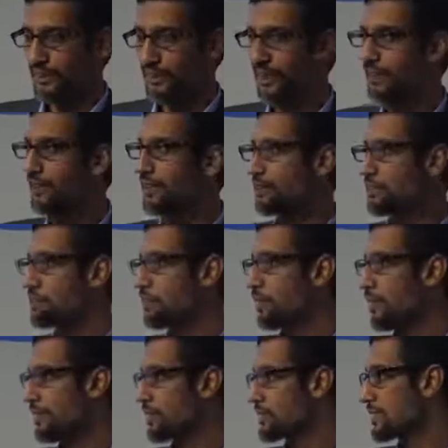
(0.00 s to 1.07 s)
Technology
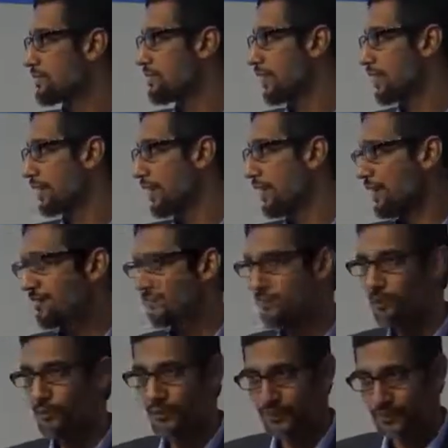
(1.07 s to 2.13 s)
products affect
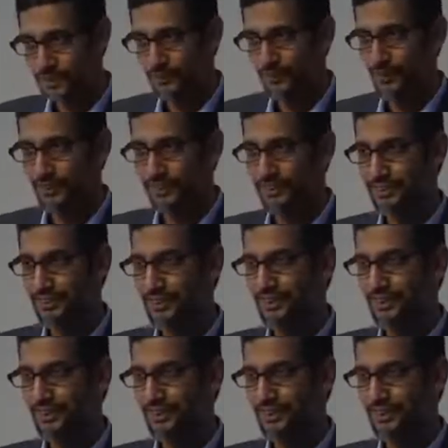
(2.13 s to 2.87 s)
everyone in the world.